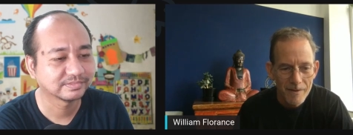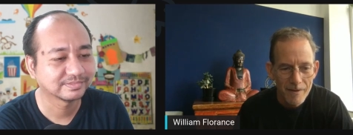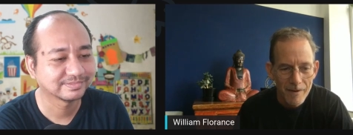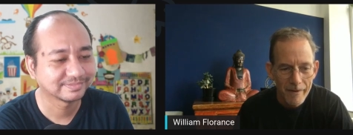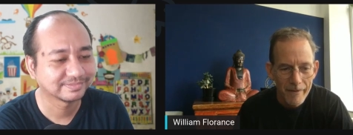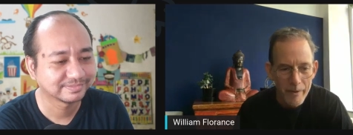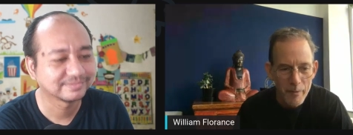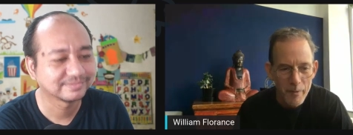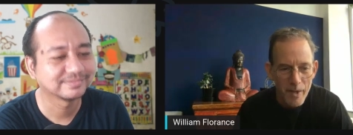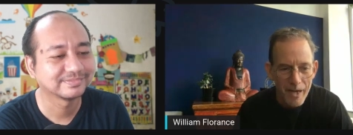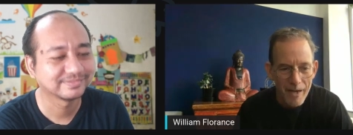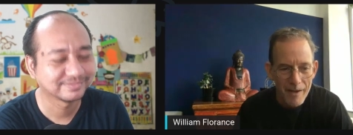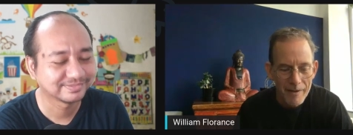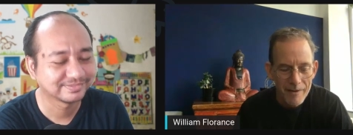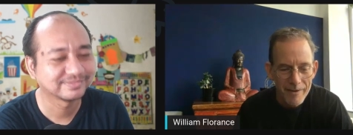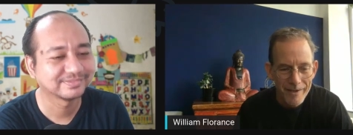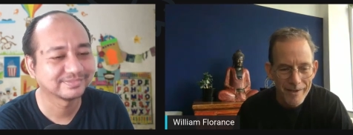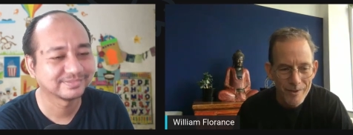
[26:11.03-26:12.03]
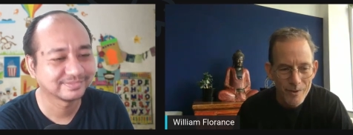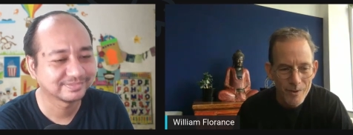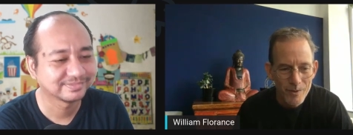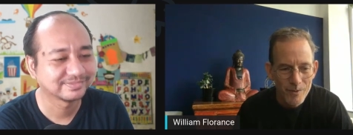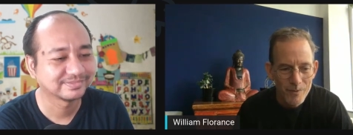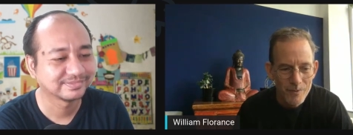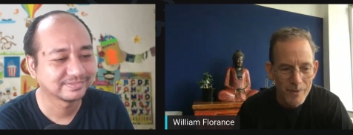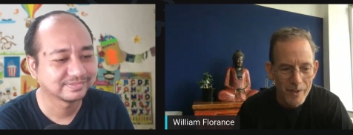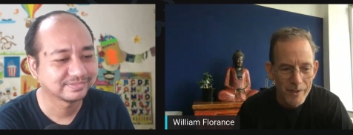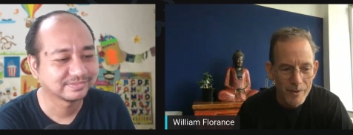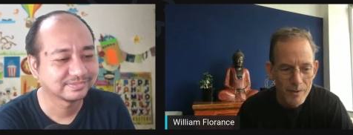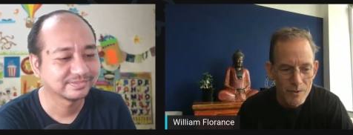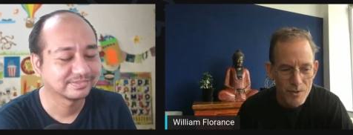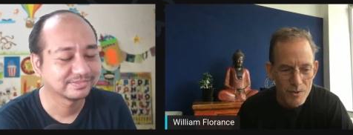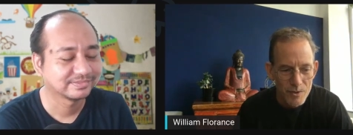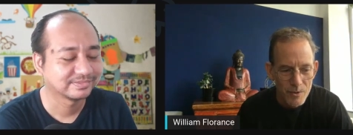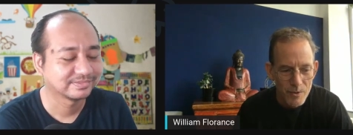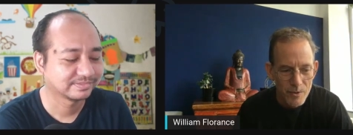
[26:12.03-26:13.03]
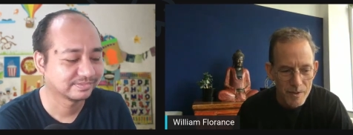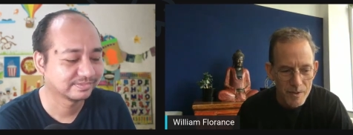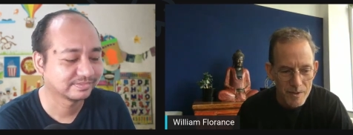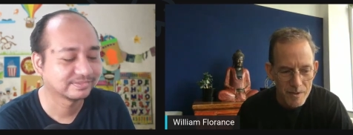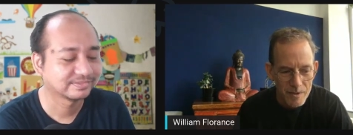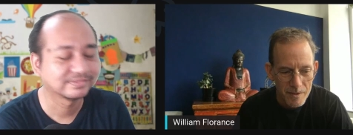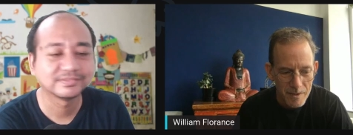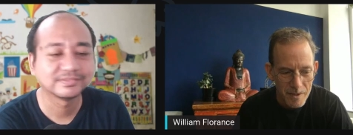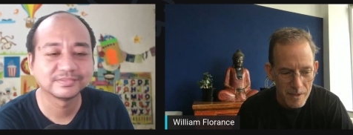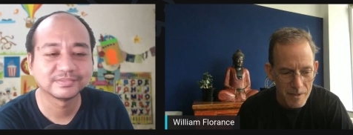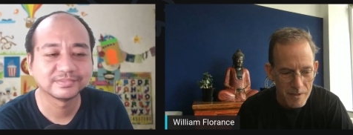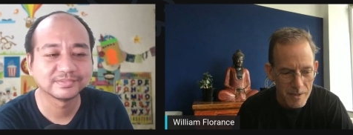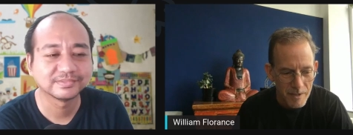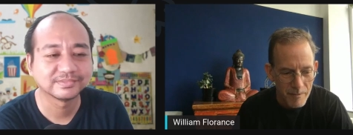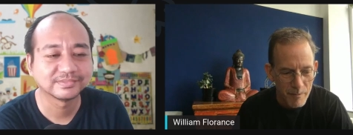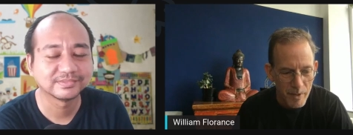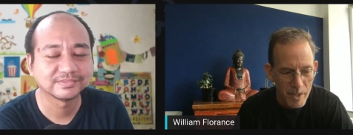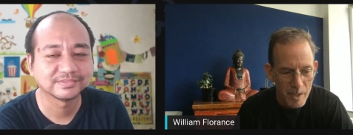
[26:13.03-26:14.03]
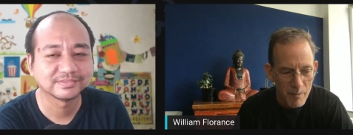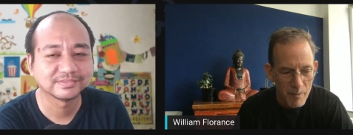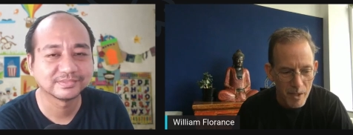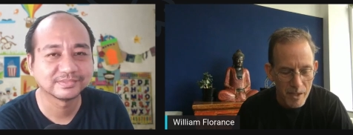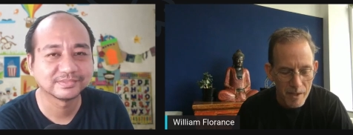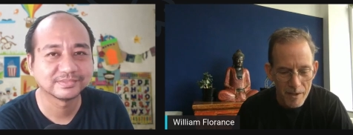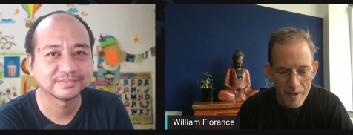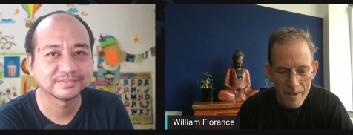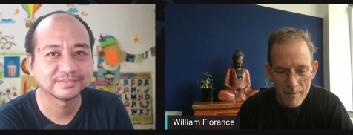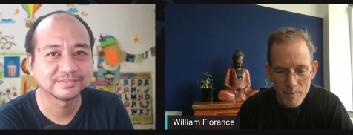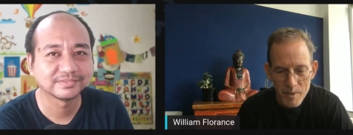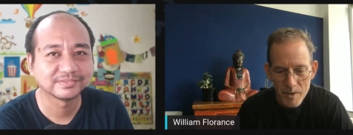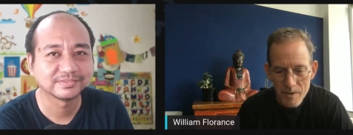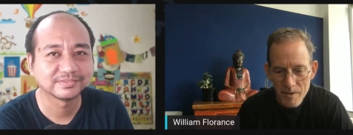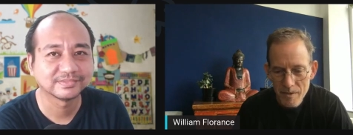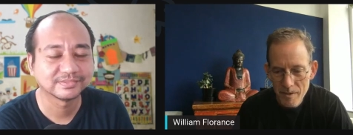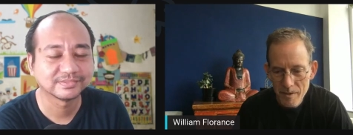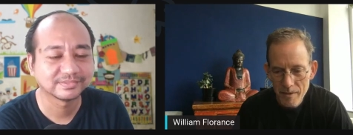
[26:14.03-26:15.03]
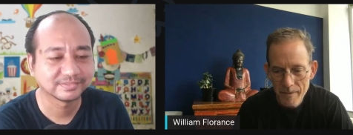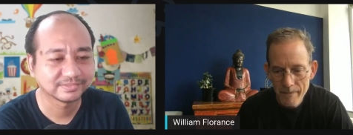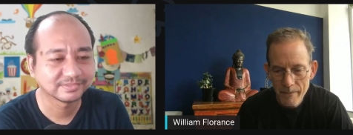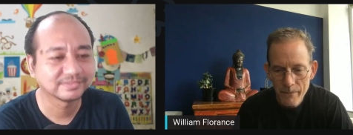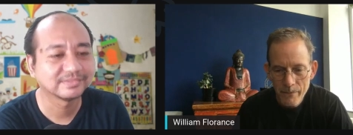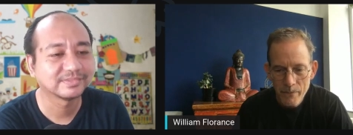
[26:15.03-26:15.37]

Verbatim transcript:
Speaker 1: the path. I know students these days have many options, and